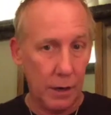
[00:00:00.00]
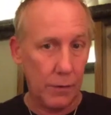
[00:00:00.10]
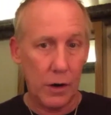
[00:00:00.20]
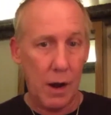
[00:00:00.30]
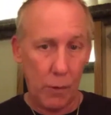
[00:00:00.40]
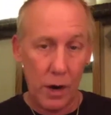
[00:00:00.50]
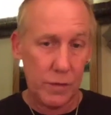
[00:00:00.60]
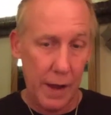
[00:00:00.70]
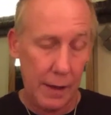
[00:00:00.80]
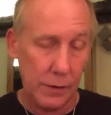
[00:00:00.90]
they're not
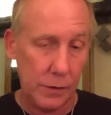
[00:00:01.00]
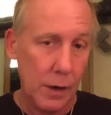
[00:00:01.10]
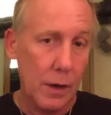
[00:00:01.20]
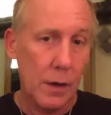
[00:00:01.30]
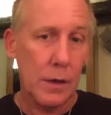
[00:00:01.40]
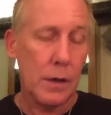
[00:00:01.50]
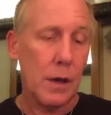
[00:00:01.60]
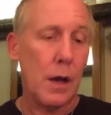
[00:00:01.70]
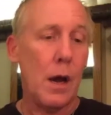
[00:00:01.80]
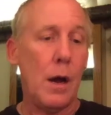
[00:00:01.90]
Rush fans.
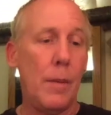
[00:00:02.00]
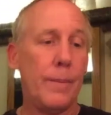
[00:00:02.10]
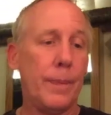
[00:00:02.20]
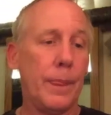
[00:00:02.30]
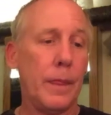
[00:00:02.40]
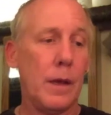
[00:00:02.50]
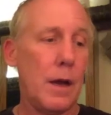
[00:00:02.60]
Dream